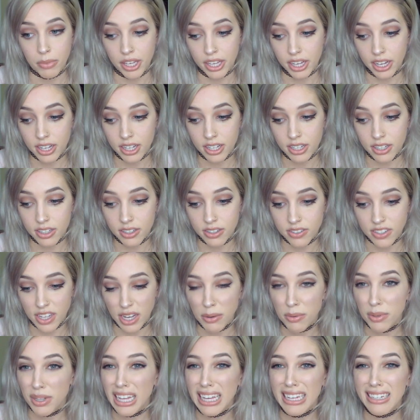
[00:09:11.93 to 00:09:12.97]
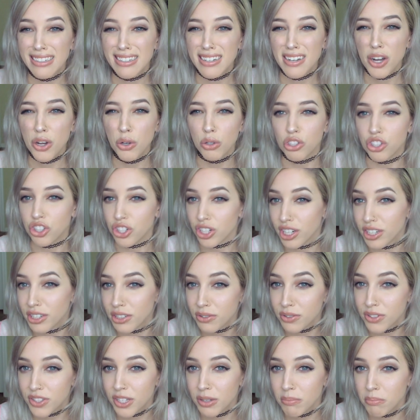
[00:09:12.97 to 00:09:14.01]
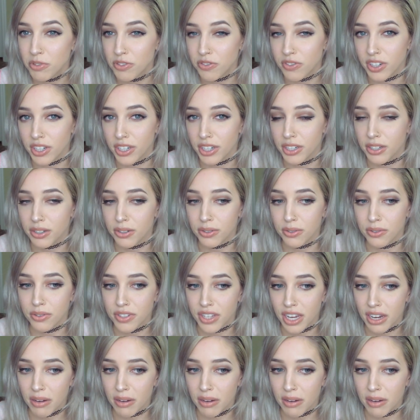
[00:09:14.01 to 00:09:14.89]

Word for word: because I would like to know, should I do Sims videos?